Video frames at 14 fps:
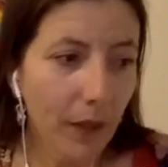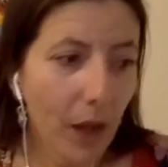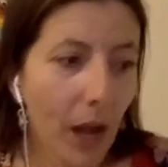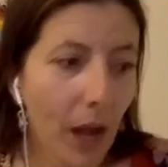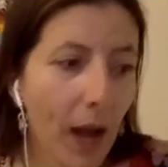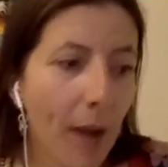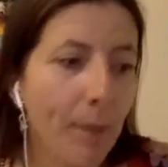
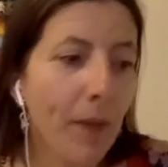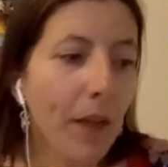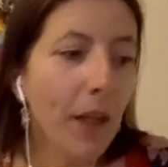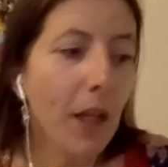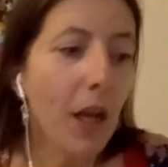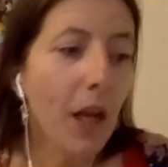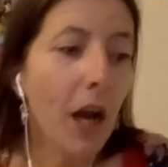
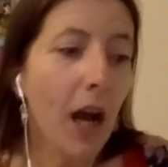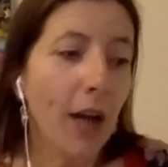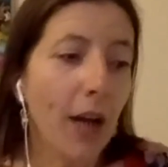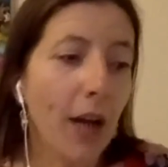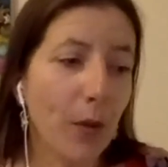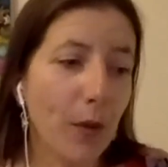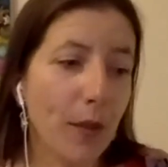I
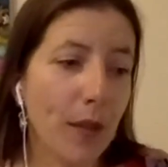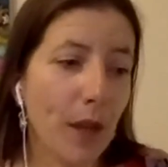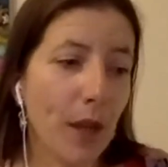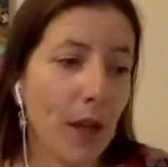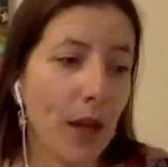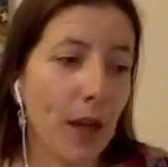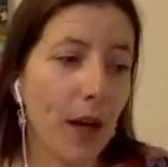
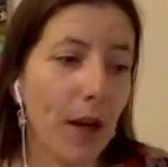also